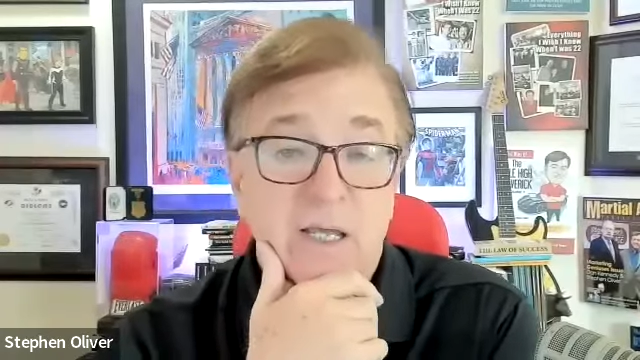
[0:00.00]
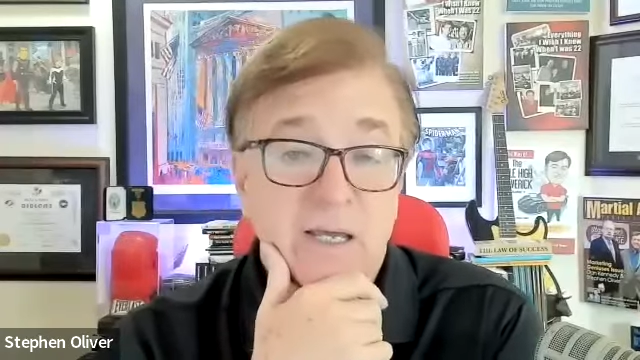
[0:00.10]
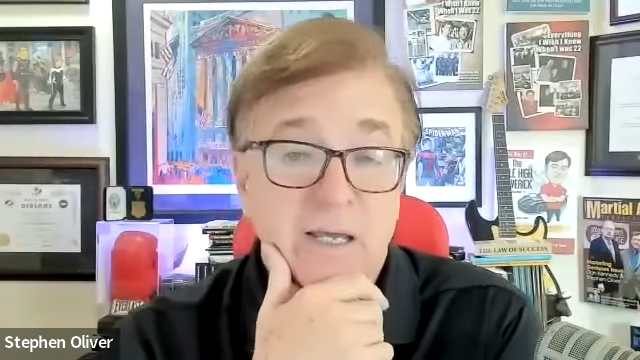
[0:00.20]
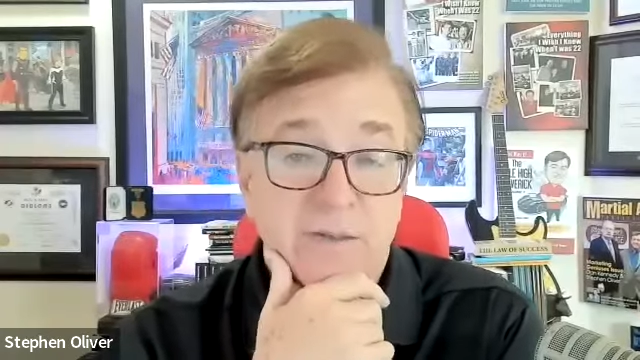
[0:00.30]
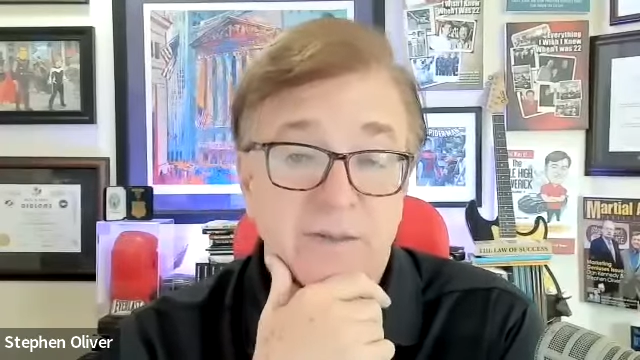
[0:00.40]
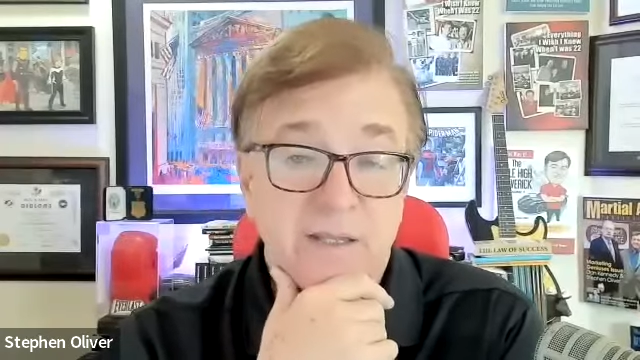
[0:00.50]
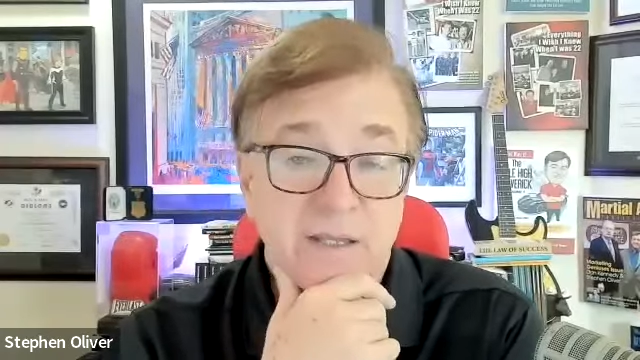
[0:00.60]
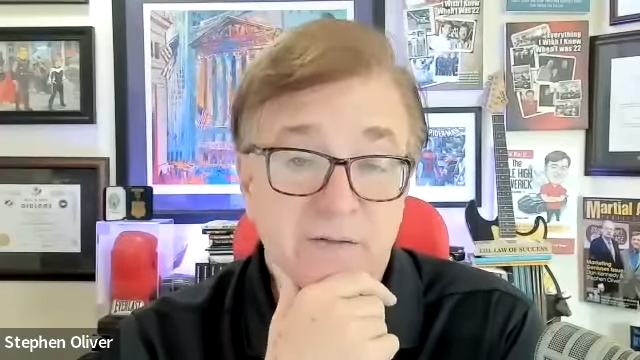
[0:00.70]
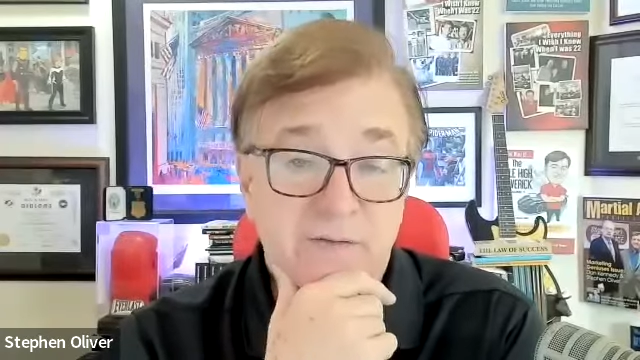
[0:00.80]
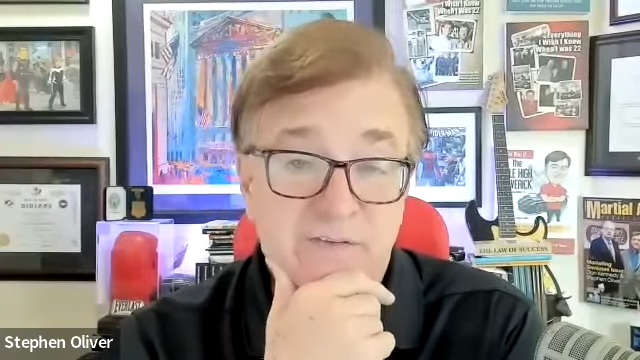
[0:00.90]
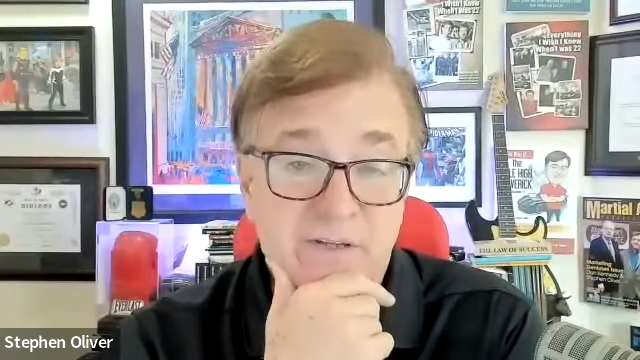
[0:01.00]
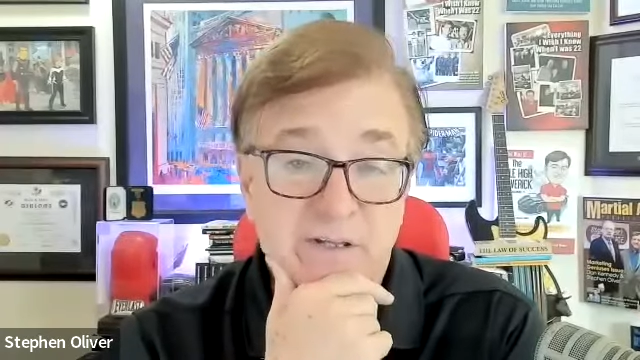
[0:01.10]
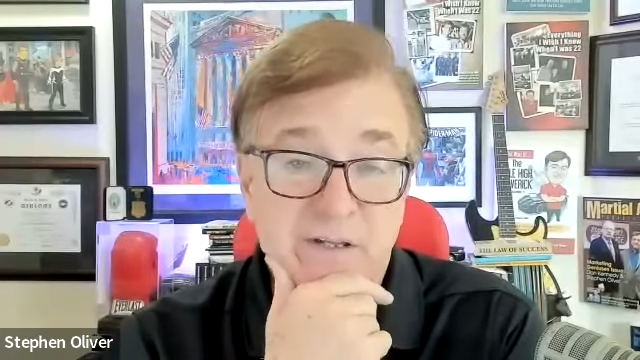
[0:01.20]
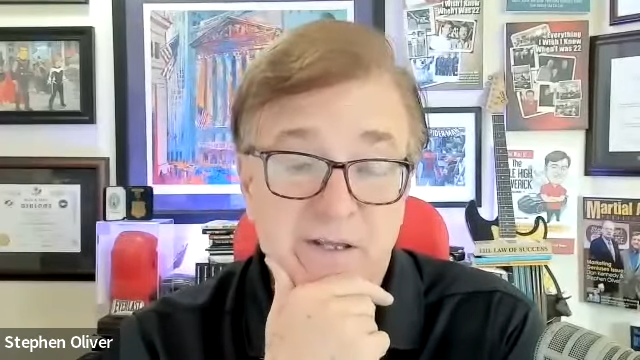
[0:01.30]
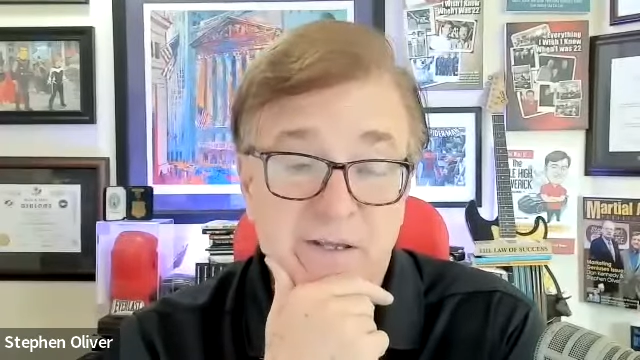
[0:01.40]
and then
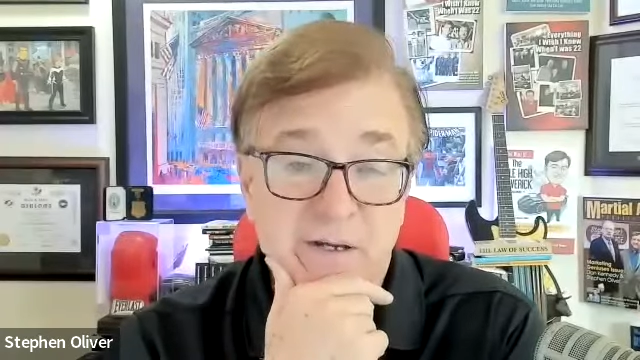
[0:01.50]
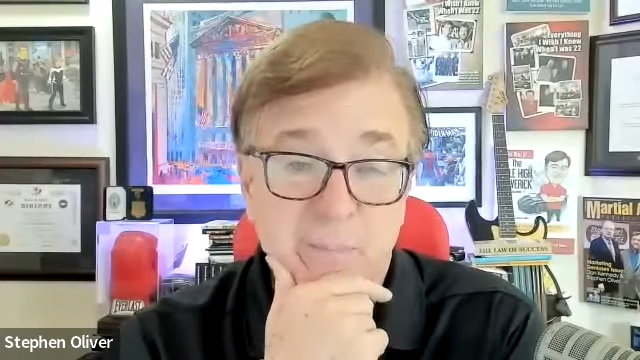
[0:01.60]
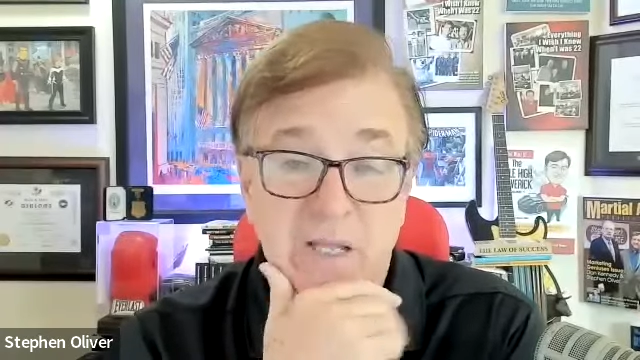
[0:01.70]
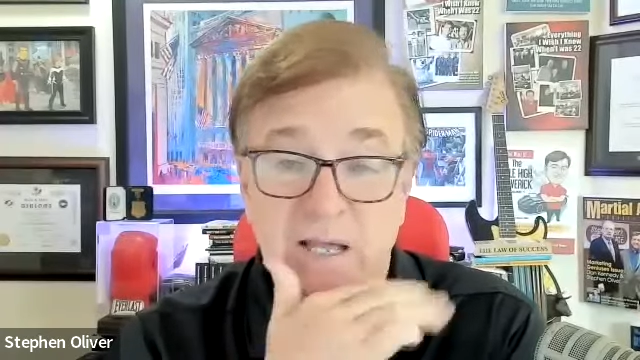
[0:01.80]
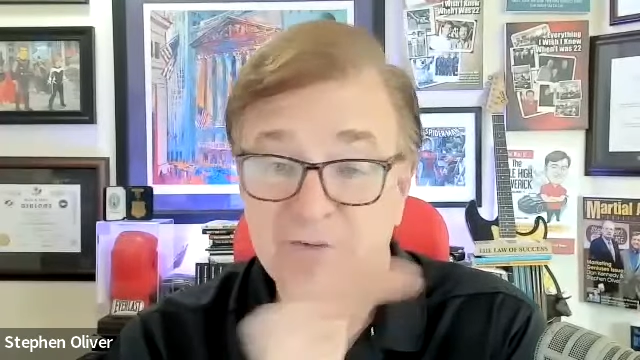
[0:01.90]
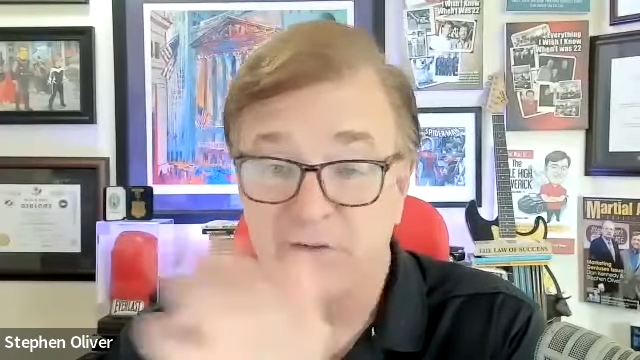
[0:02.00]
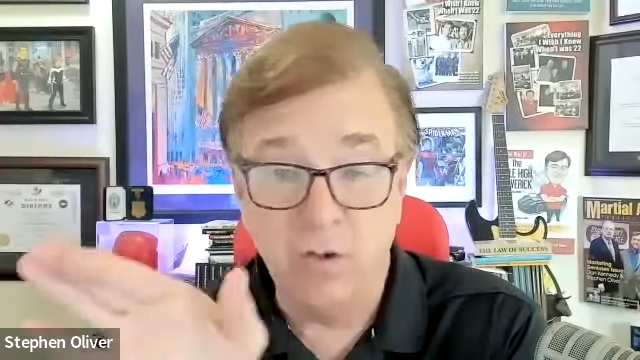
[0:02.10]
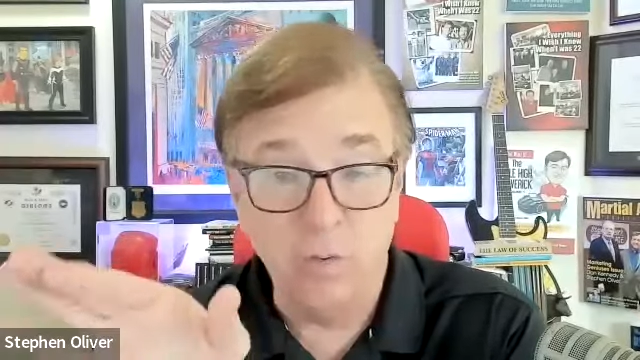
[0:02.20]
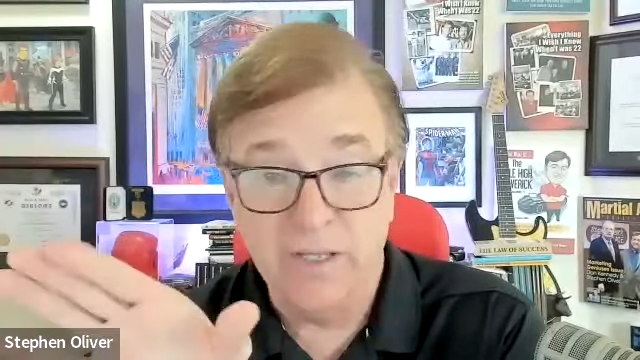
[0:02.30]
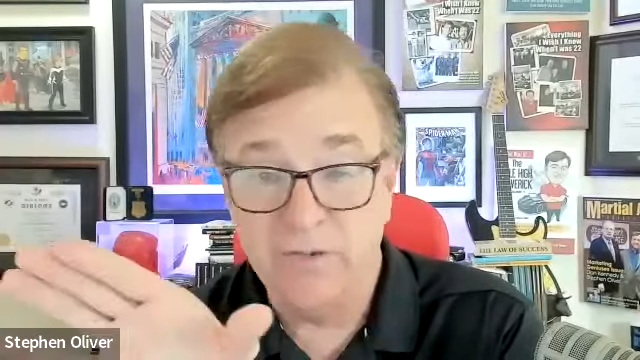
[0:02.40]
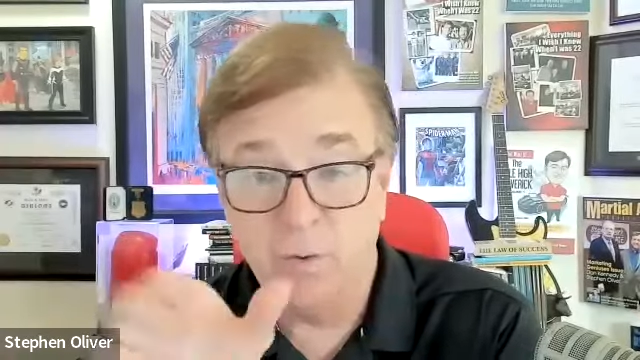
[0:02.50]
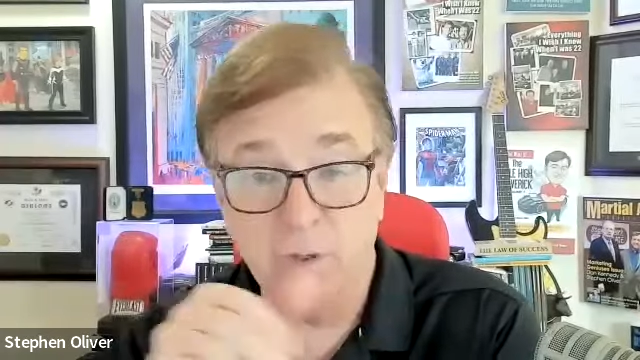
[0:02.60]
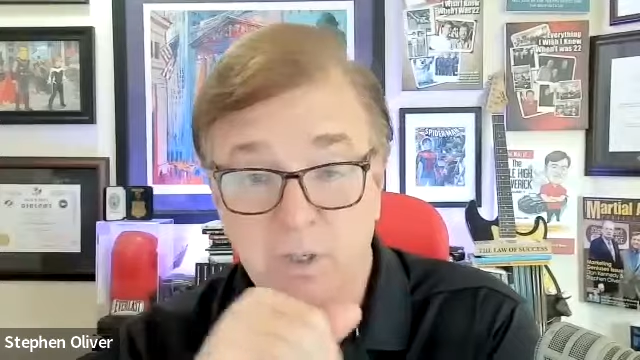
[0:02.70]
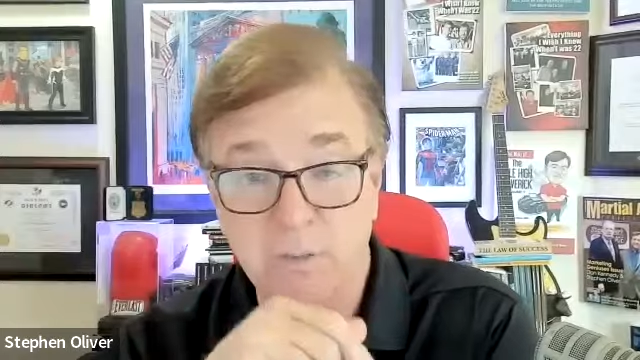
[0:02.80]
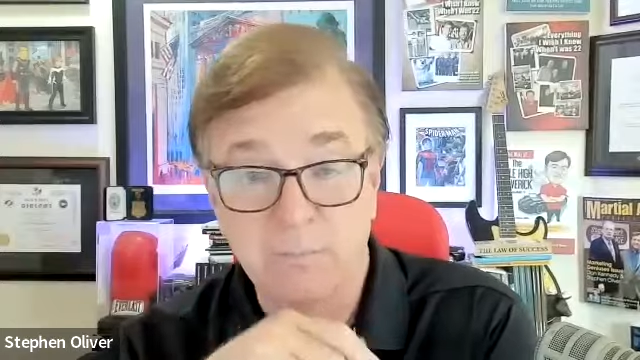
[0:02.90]
seeing a plateau and
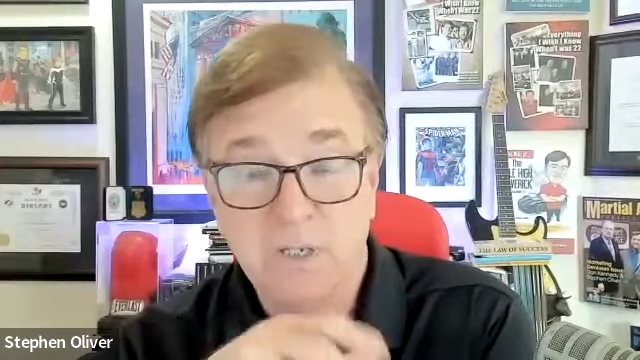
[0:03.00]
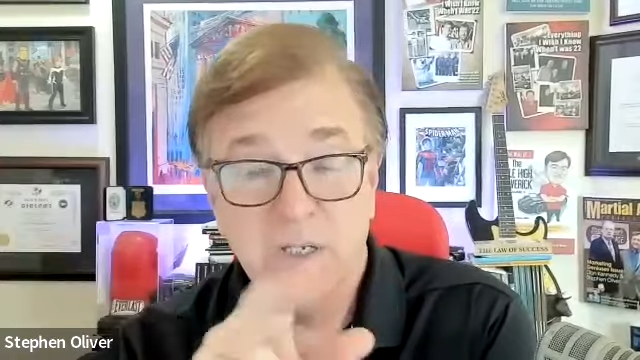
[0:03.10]
or